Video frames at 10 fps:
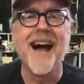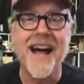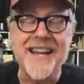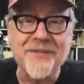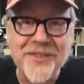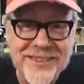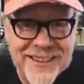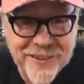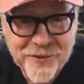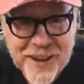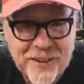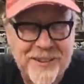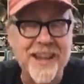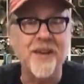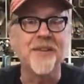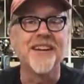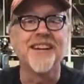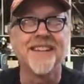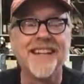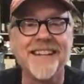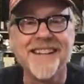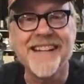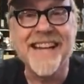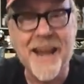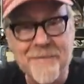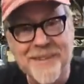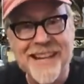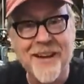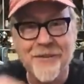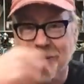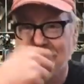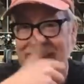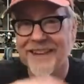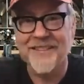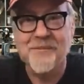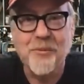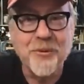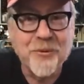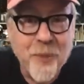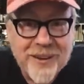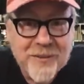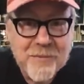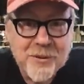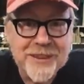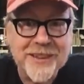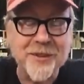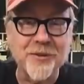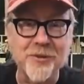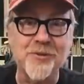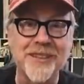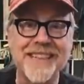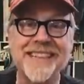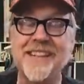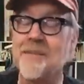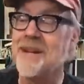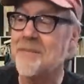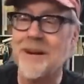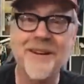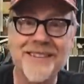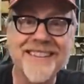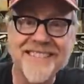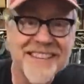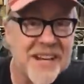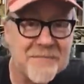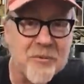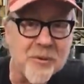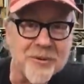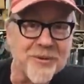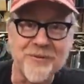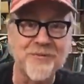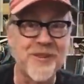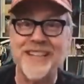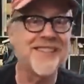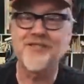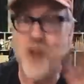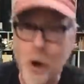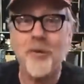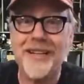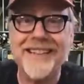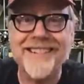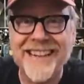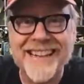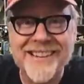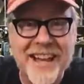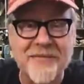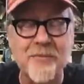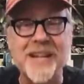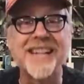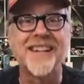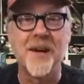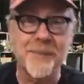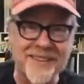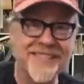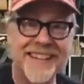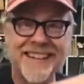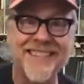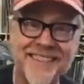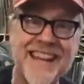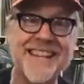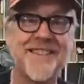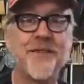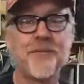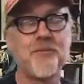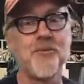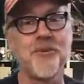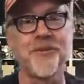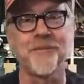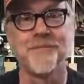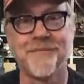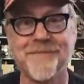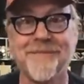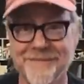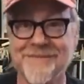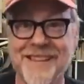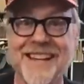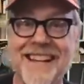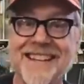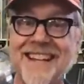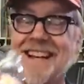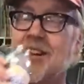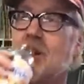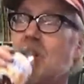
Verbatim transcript: I have since found out that they empty out those casting pools once per year to clean them. And apparently, skateboarders freaking totally dig that week because they can skate in those pools. I like that.